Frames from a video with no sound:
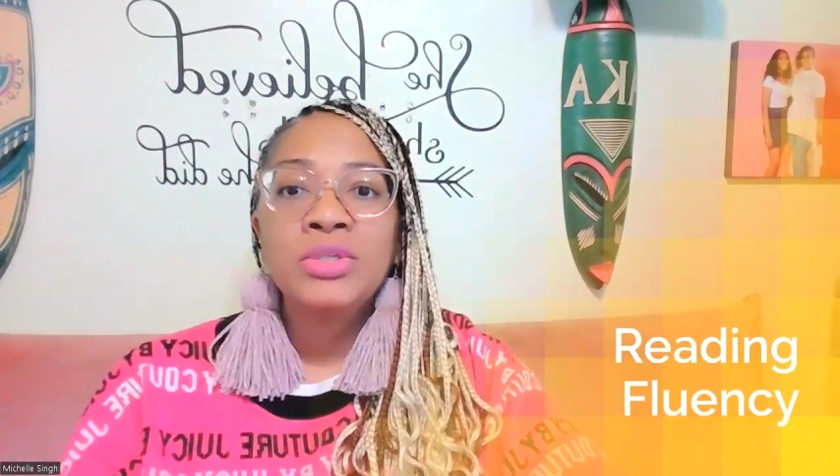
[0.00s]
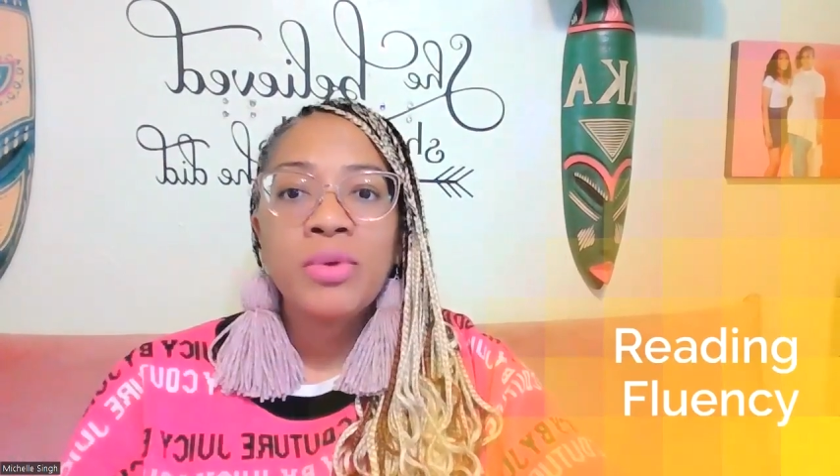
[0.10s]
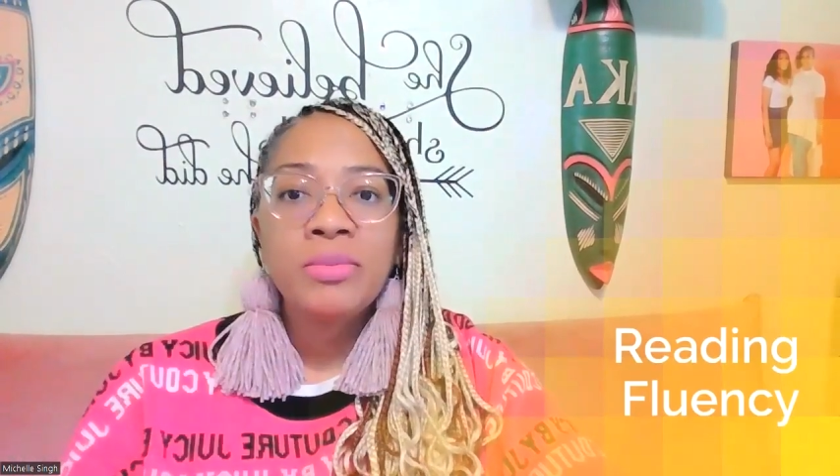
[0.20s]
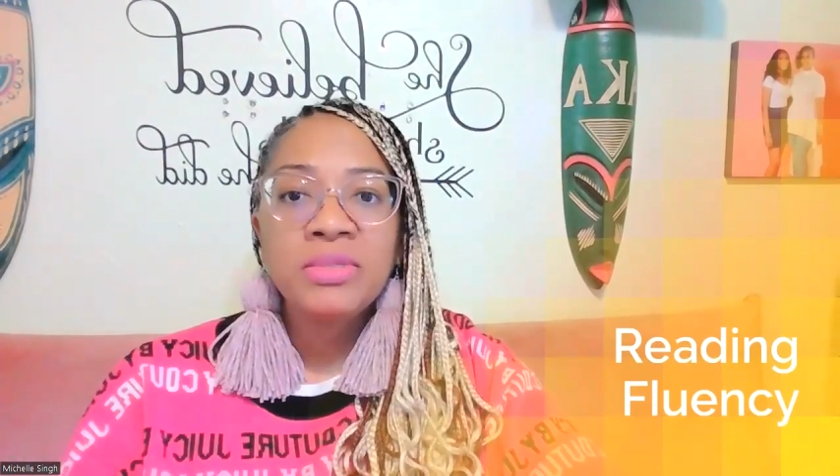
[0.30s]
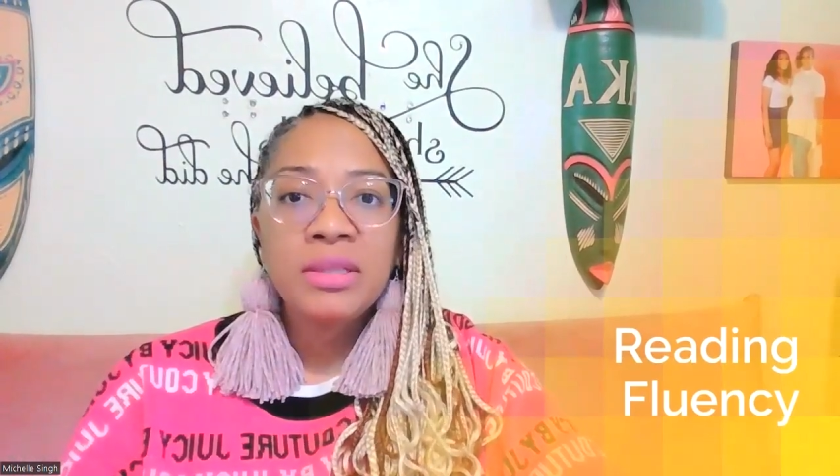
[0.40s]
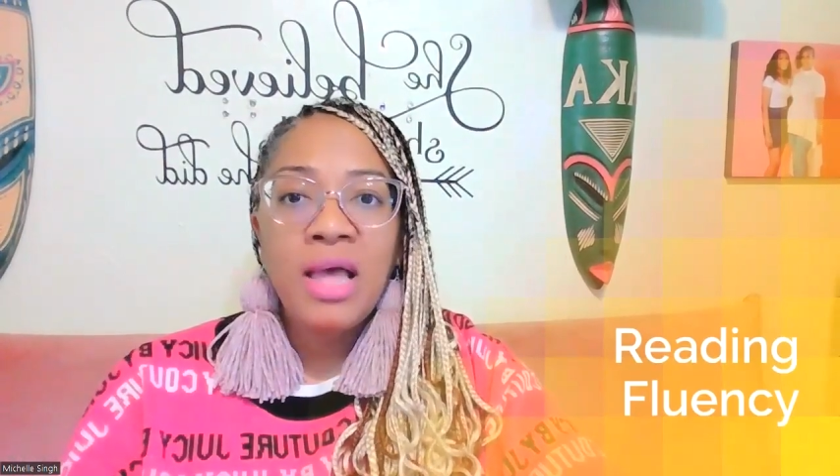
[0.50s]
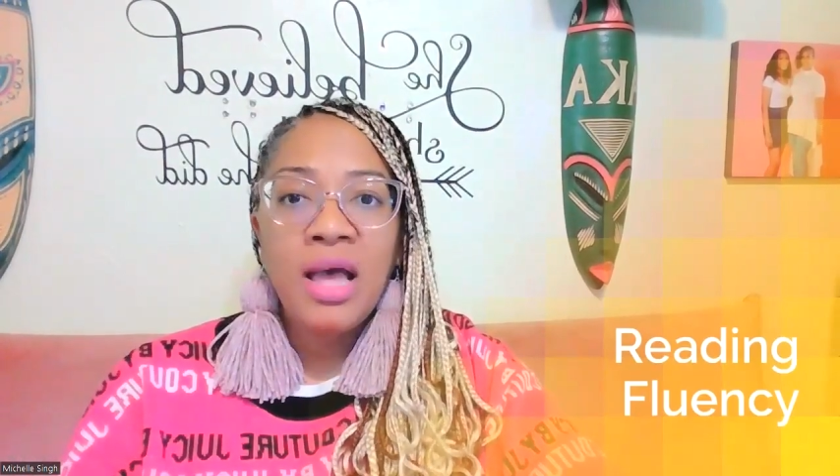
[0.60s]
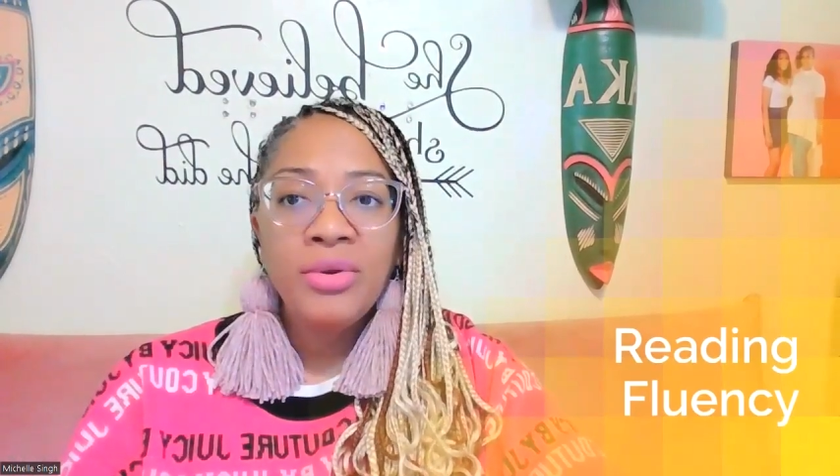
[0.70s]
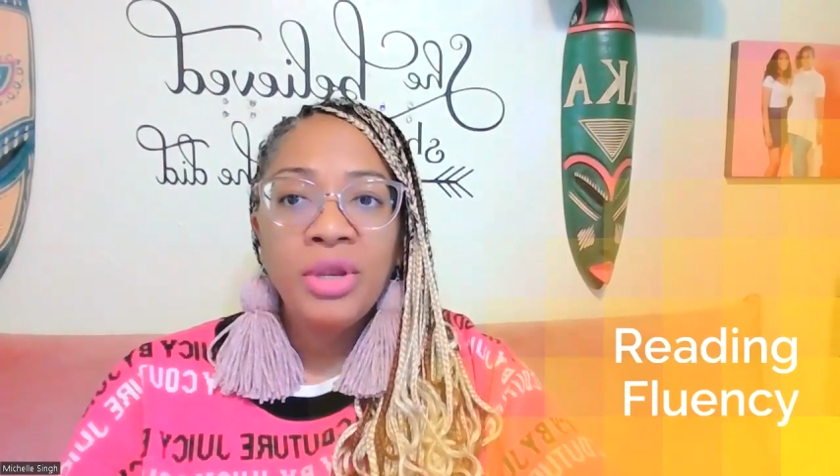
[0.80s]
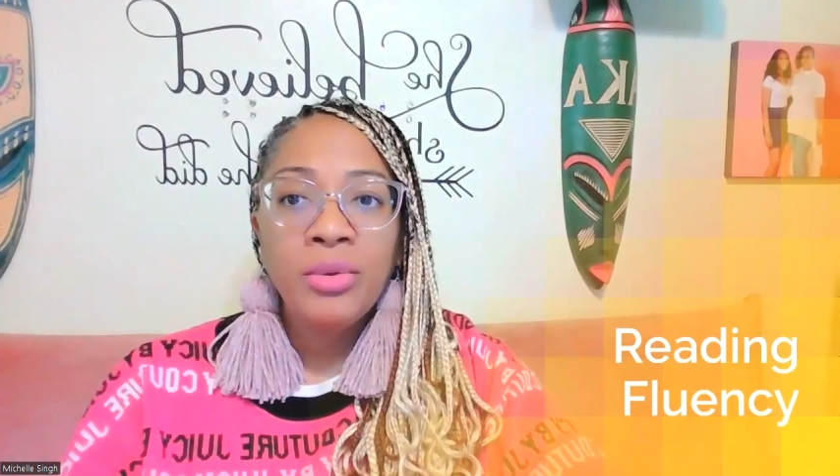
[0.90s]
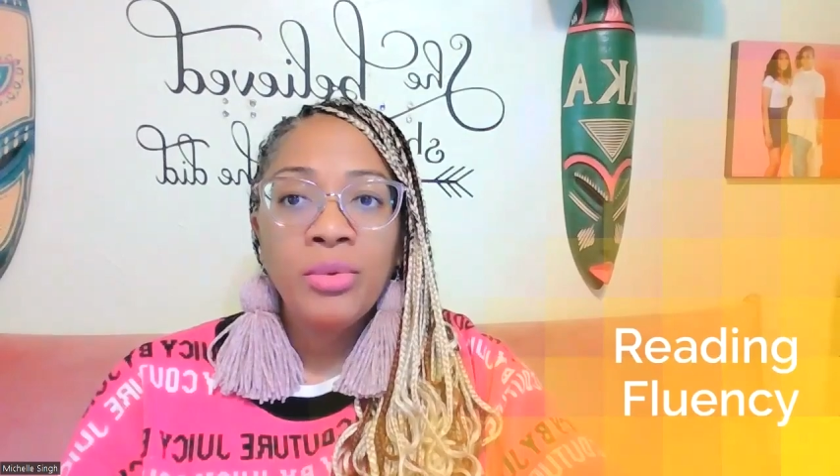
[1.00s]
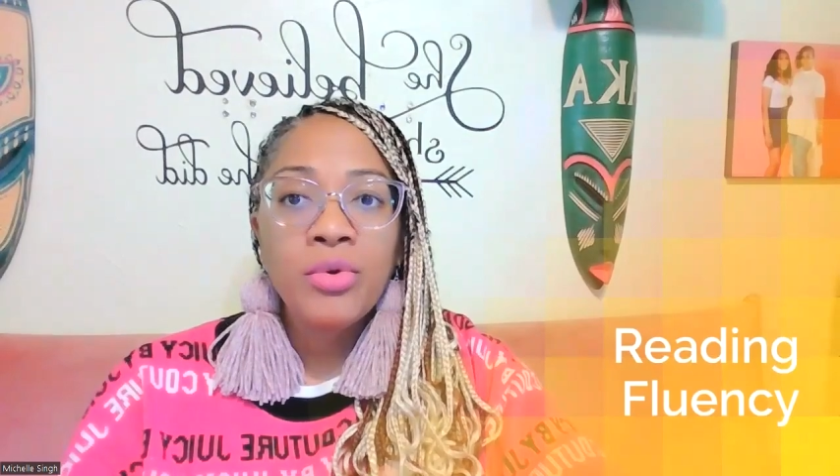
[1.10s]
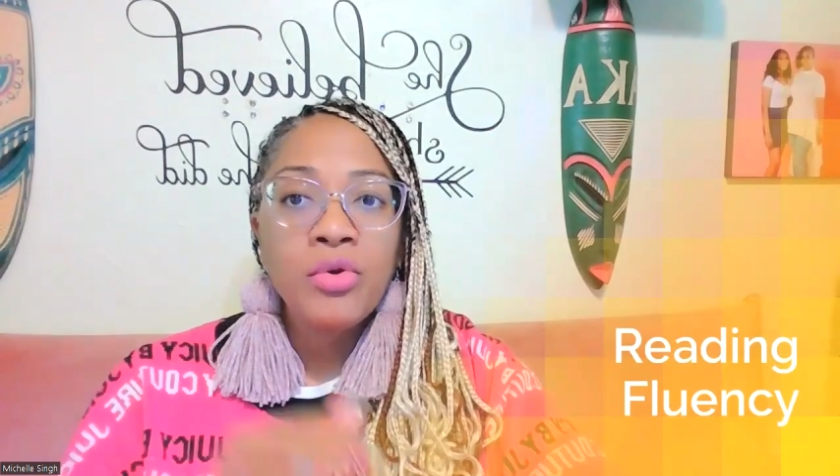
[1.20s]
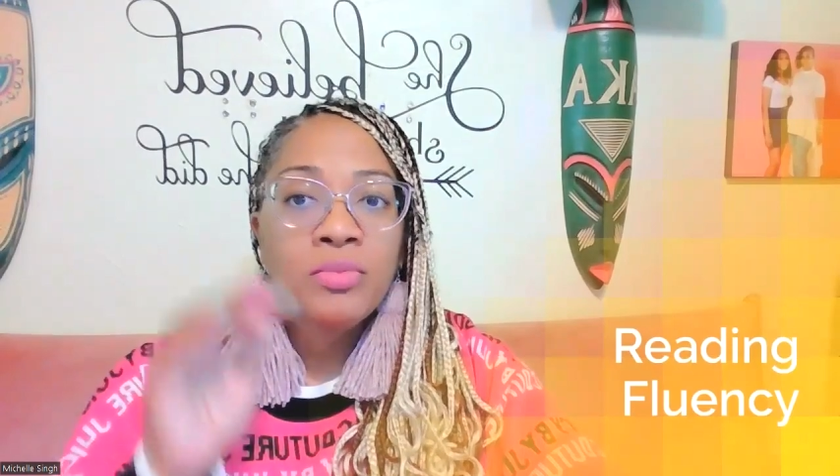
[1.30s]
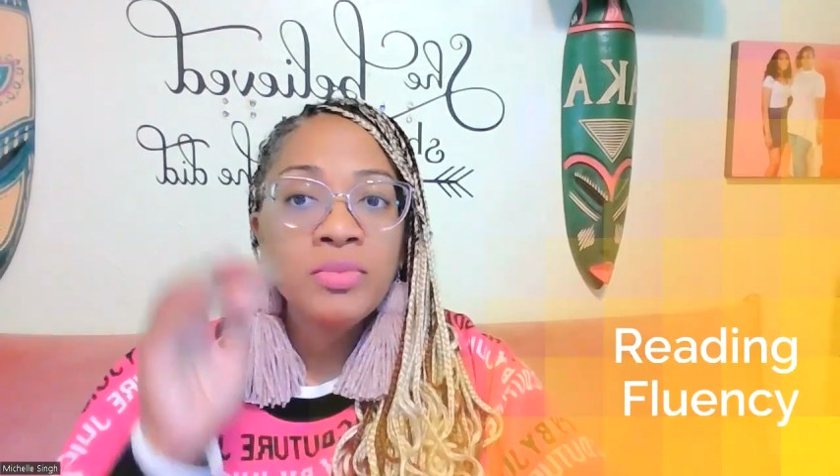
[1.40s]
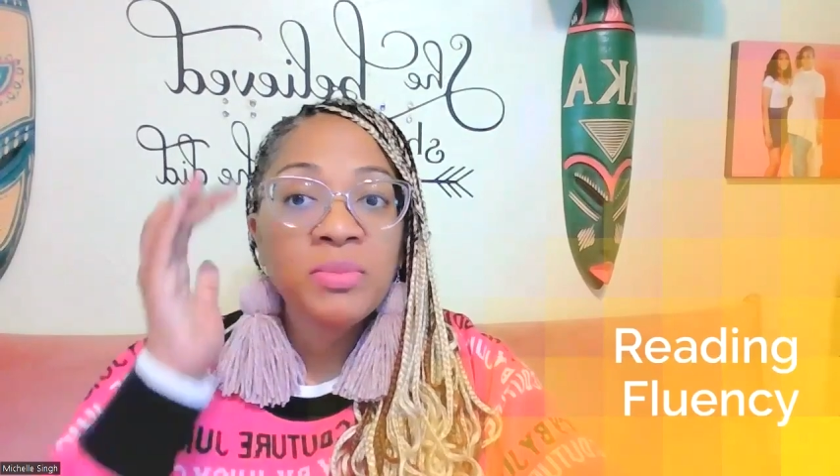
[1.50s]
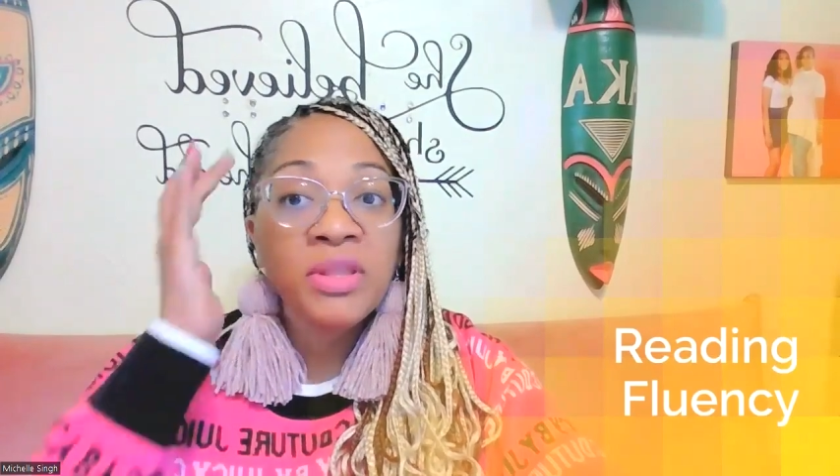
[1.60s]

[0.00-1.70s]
scripts aloud in groups,